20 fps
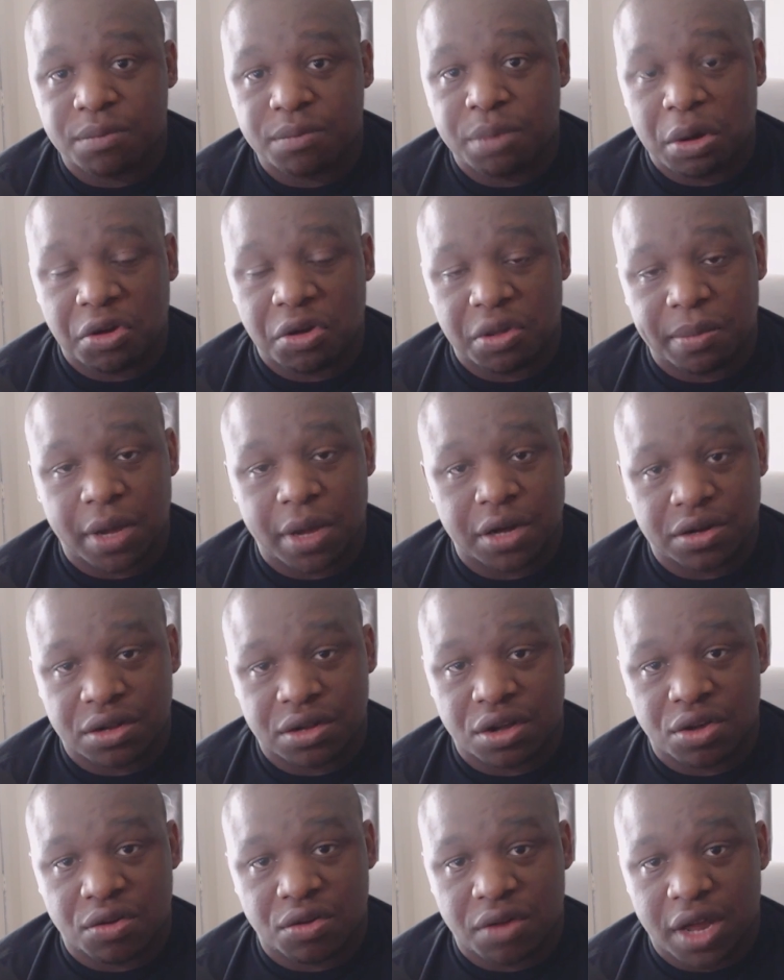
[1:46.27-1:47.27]
in
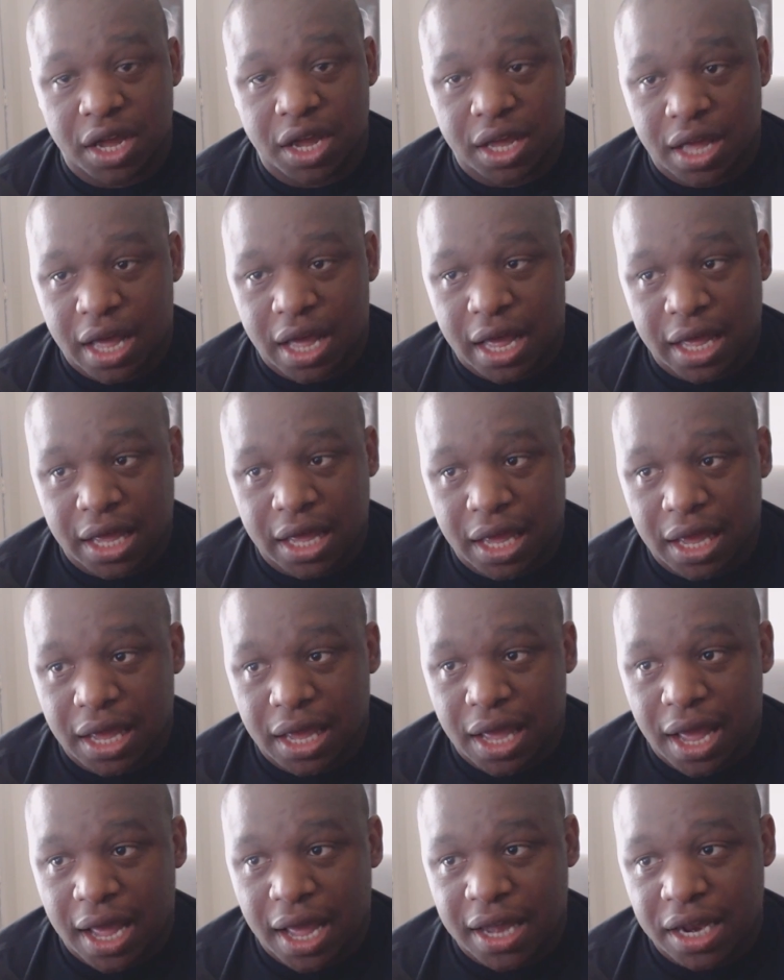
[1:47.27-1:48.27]
Pokemon Go. Like
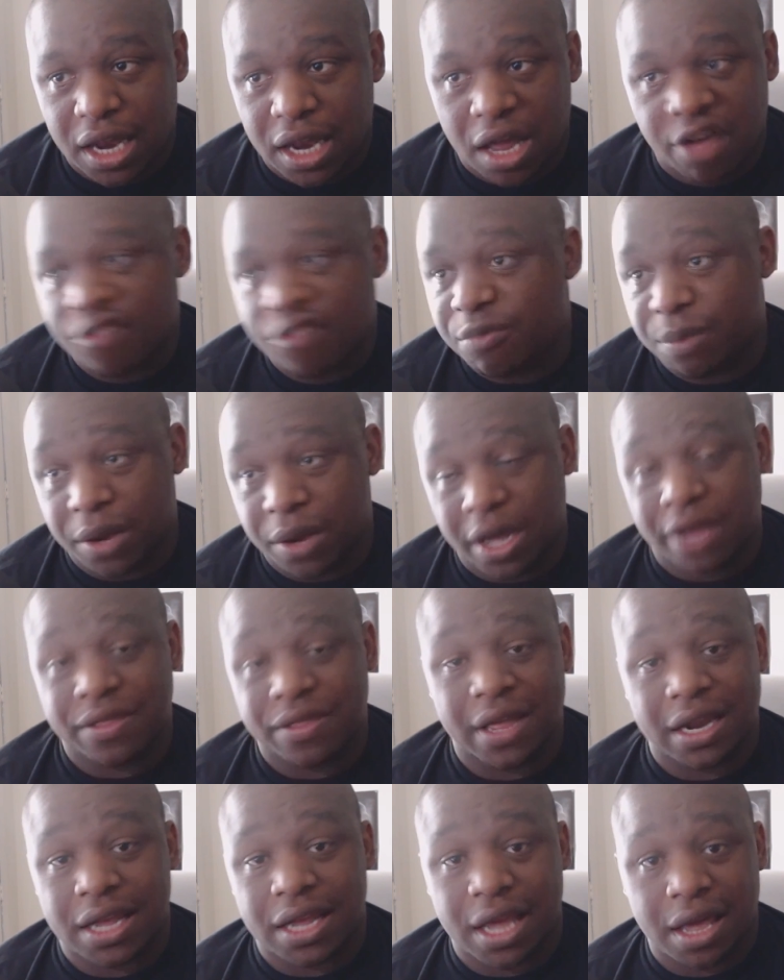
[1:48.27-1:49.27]
I love
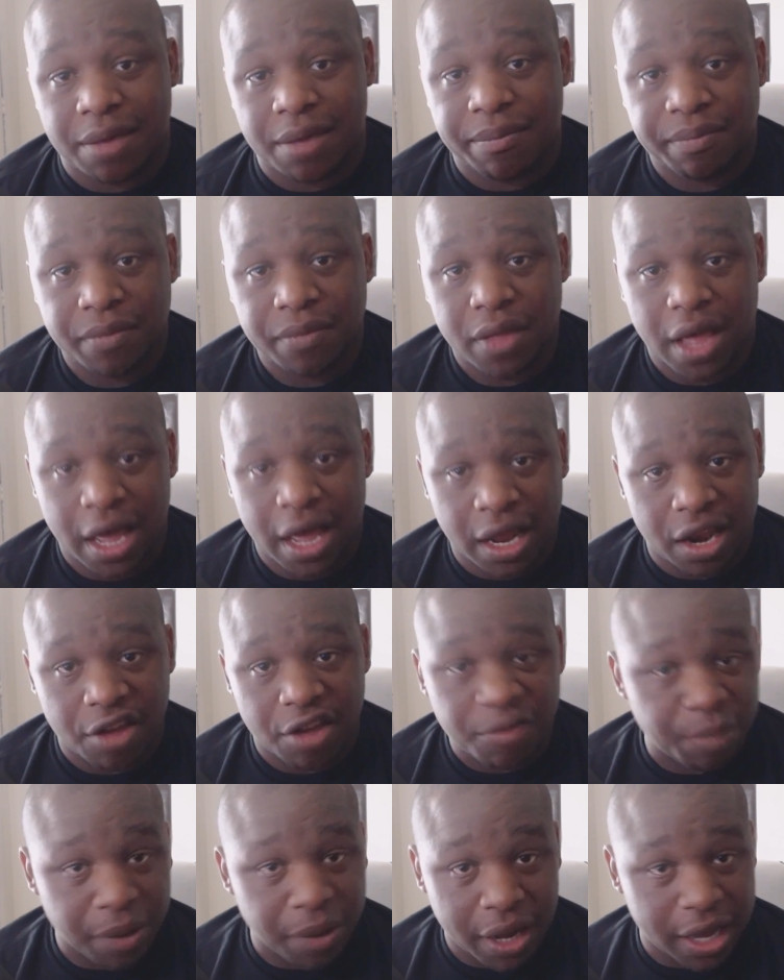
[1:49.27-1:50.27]
playing that game. I
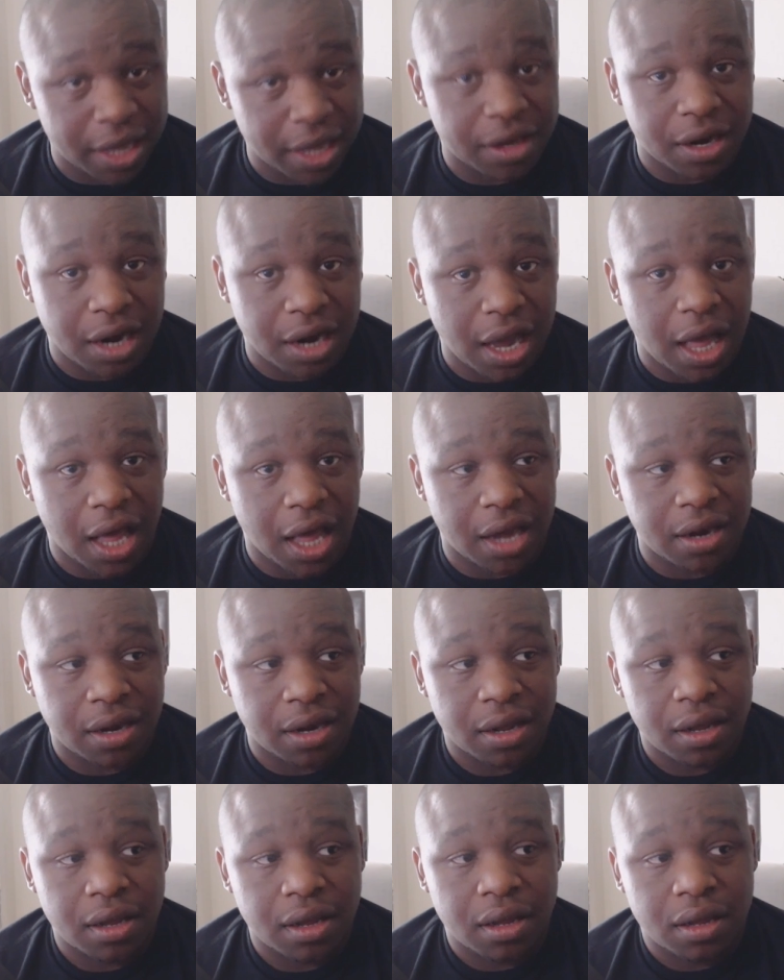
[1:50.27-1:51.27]
love playing it a
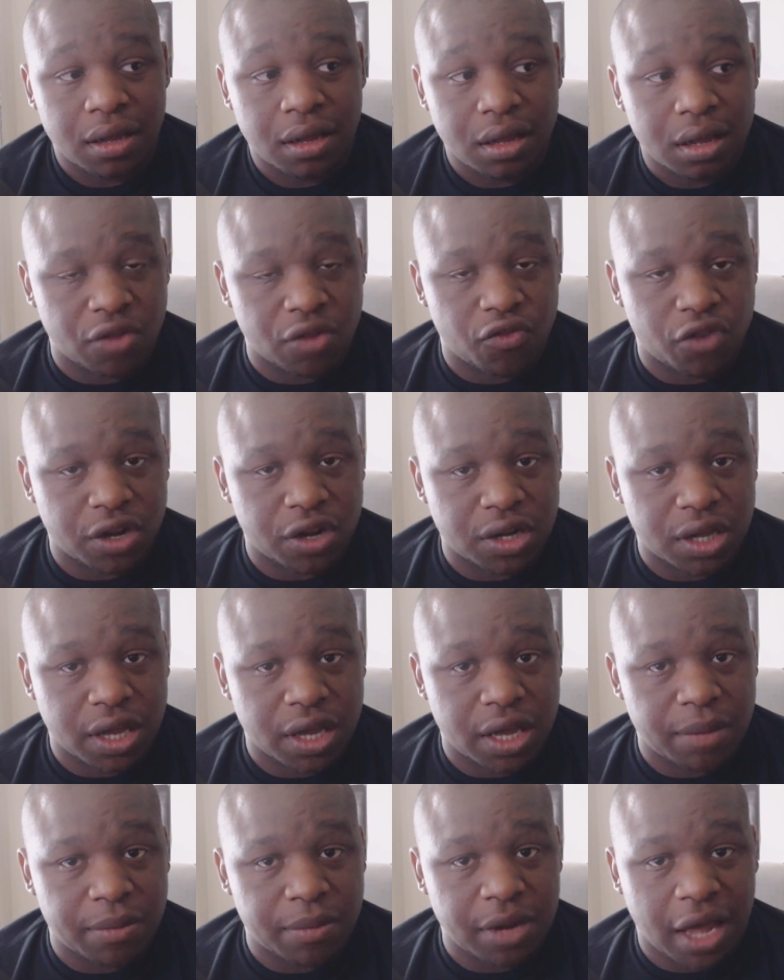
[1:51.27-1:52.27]
lot. It's a really fun
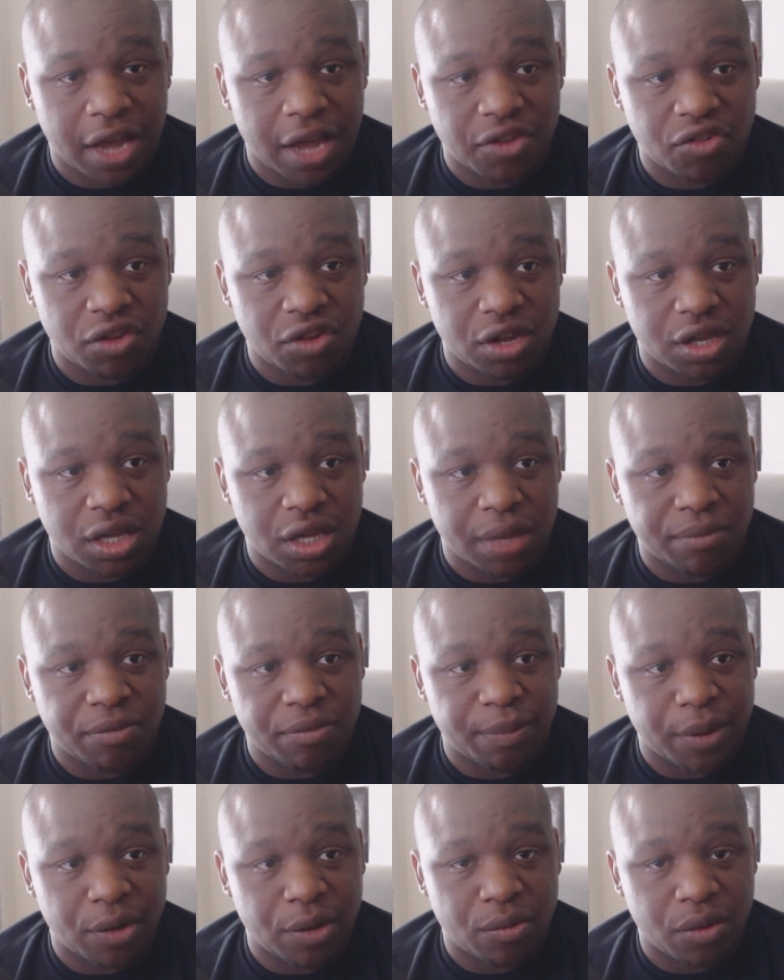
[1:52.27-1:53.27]
game. It actually
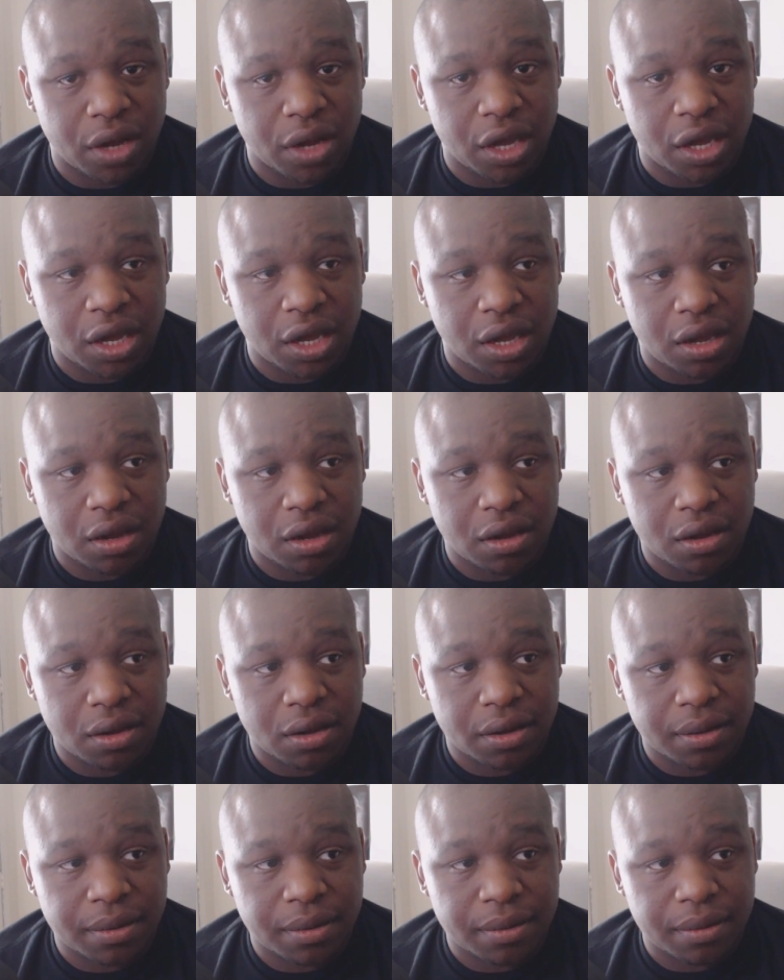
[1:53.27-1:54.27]
keeps me away,
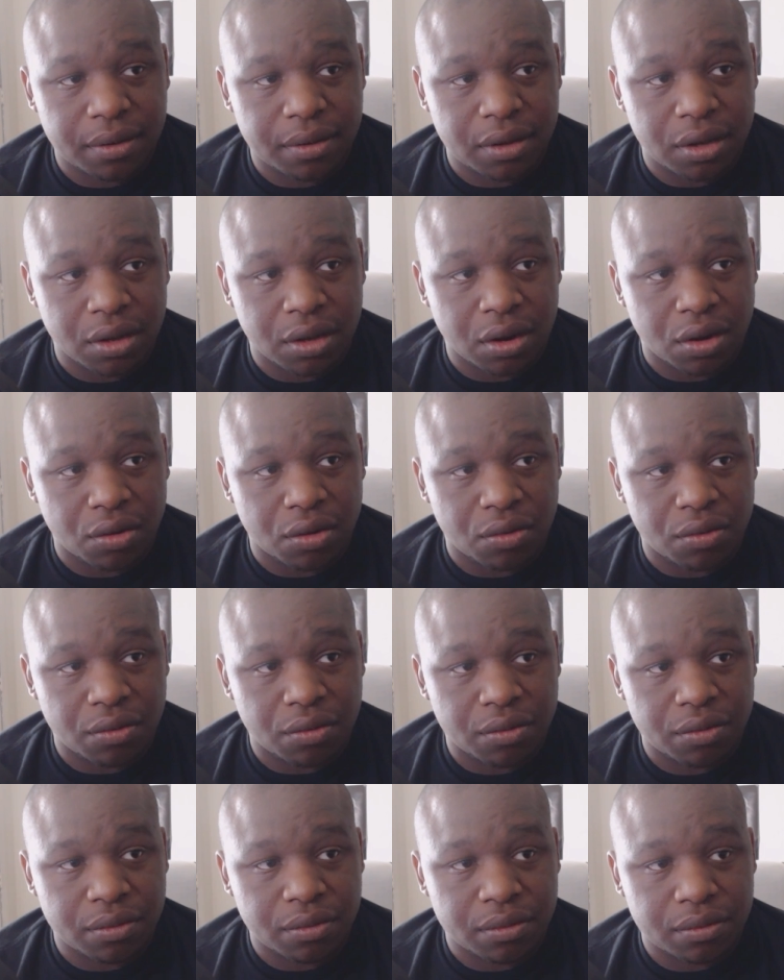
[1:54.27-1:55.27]
you
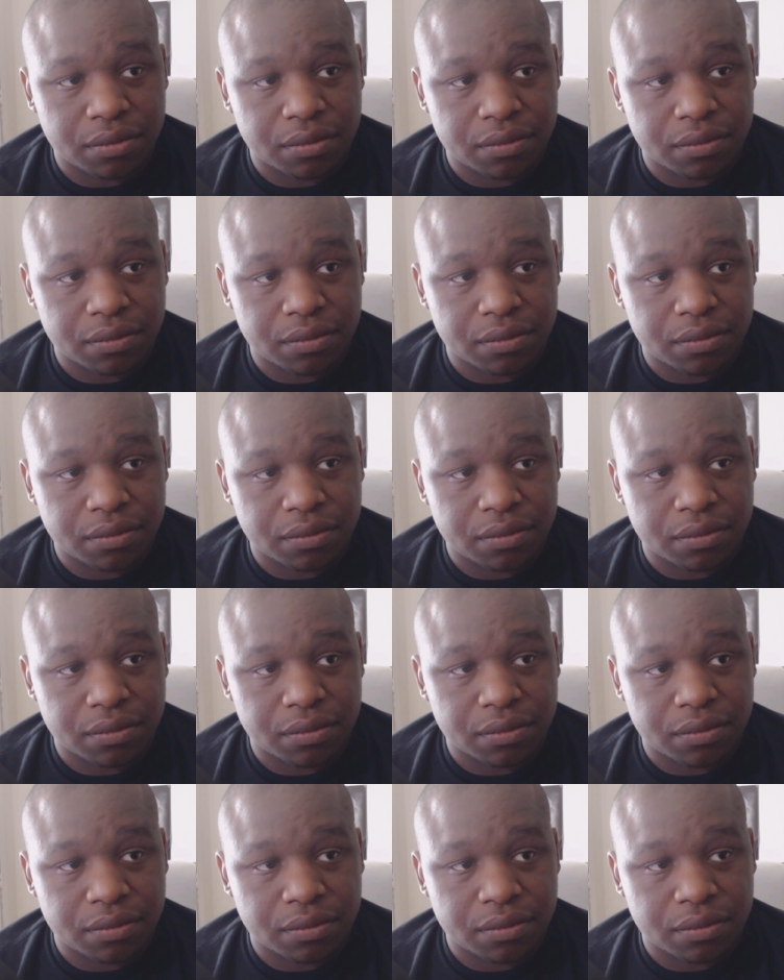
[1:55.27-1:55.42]
know,